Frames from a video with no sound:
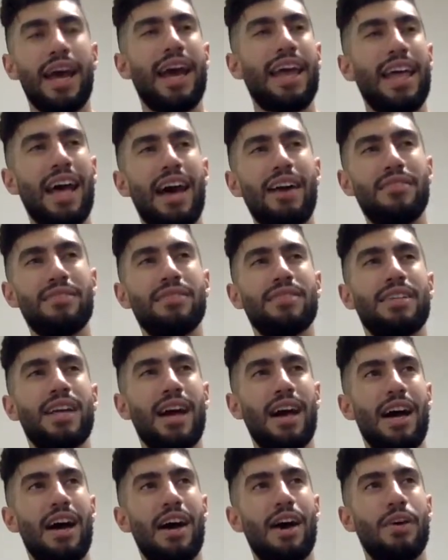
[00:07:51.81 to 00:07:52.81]
it has
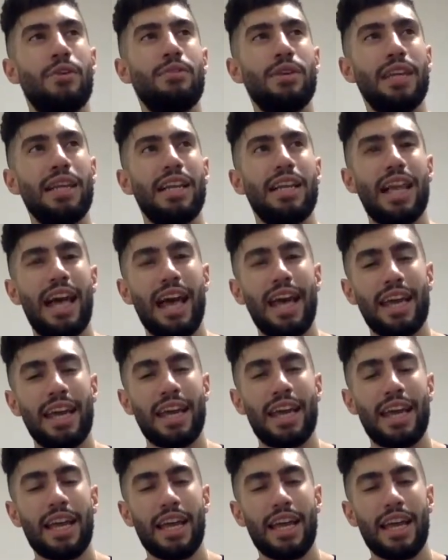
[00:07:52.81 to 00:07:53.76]
a really like